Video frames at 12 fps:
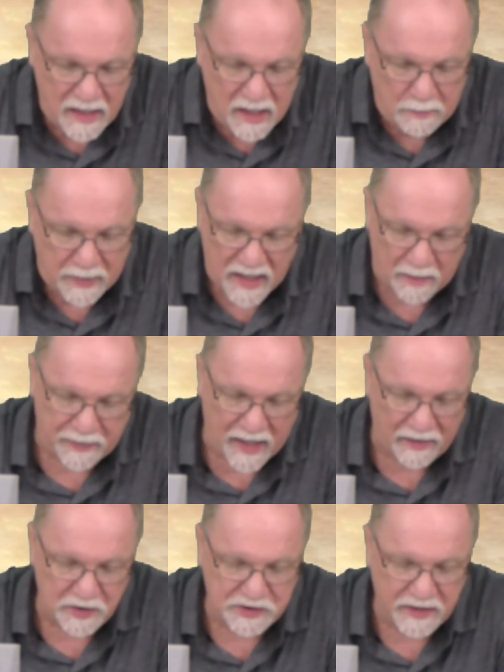By
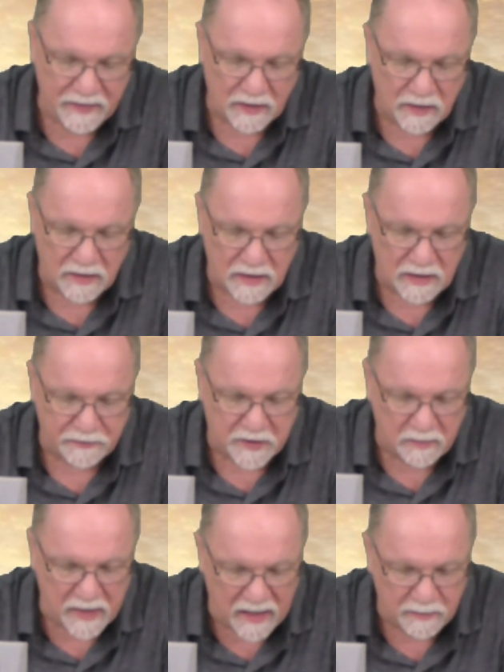abolishing the law of
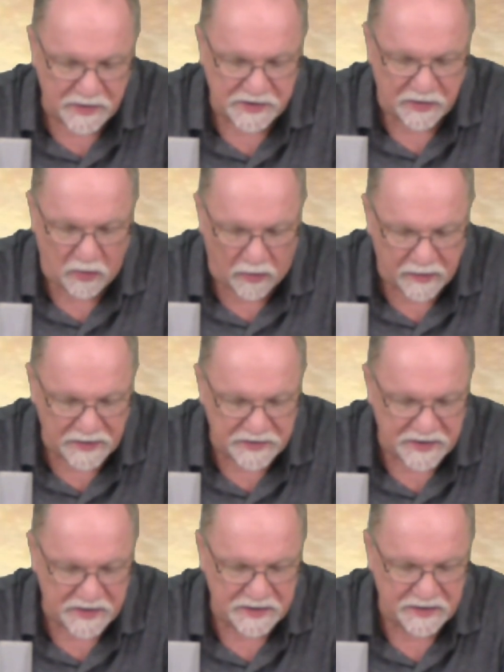commandments and
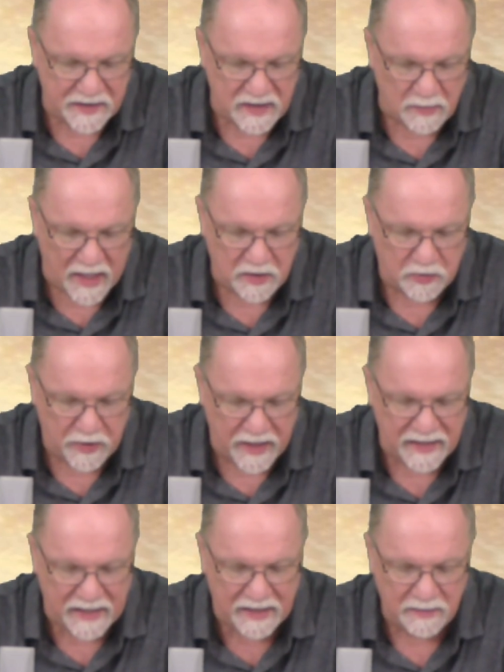ordinances, that he might create
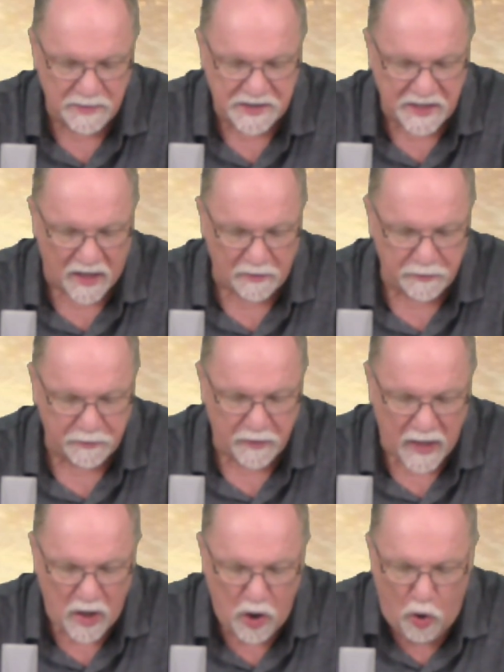in himself
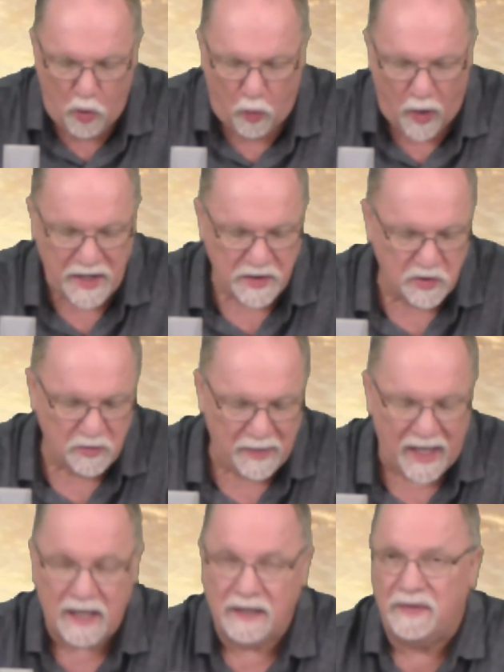one new
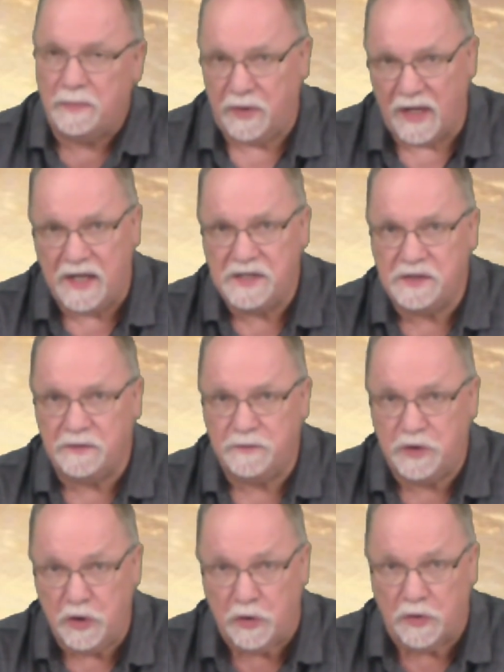man in the place of
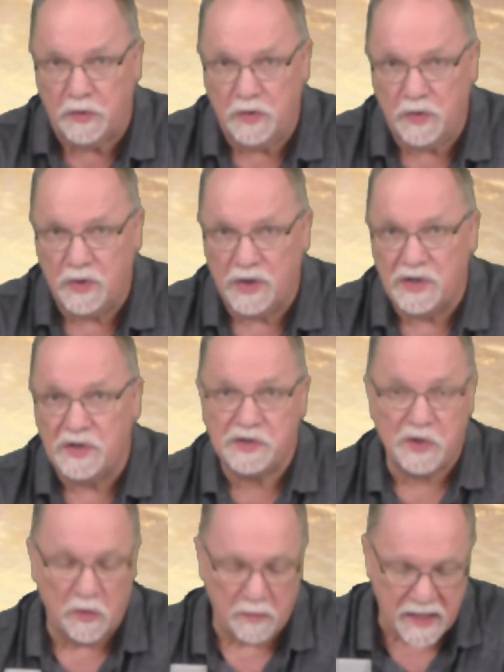two,
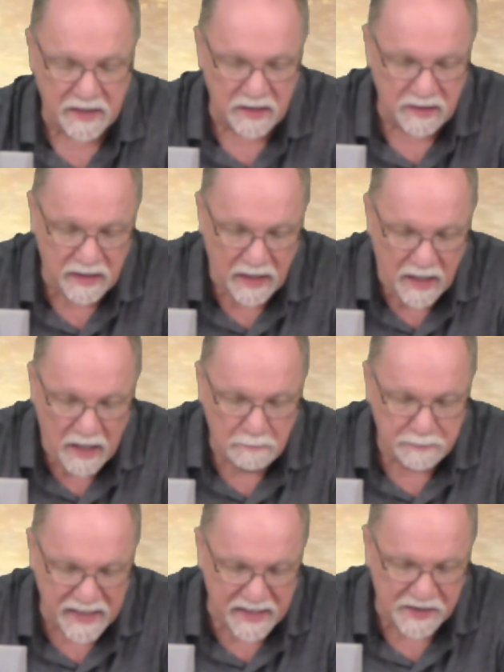so making
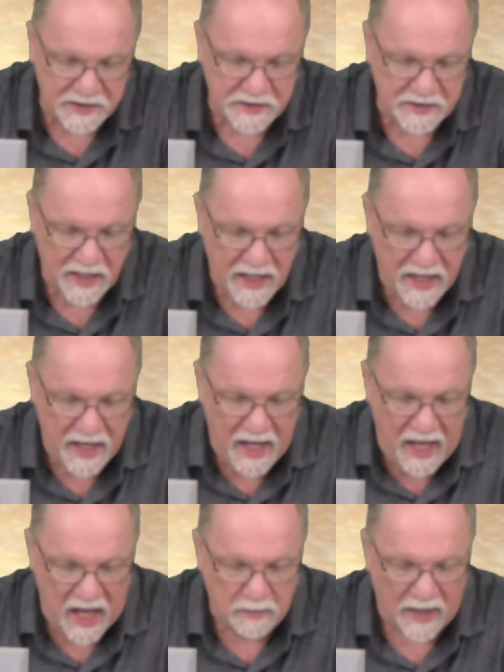peace,
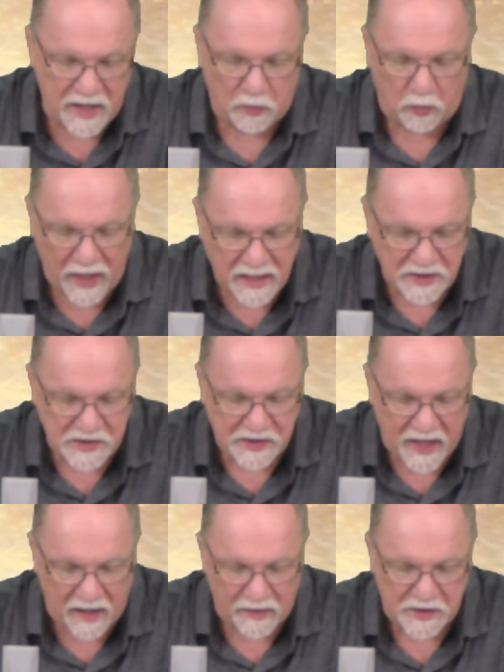and might
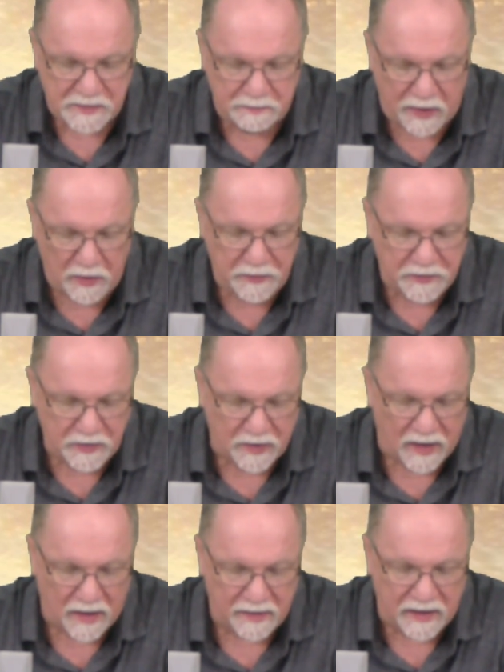reconcile us both to
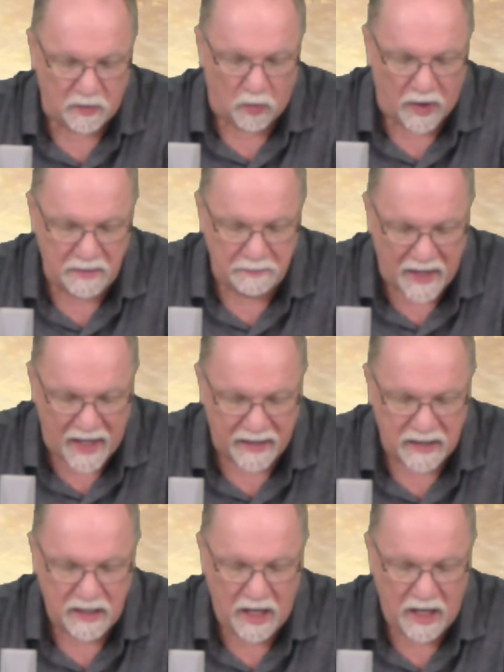God in one body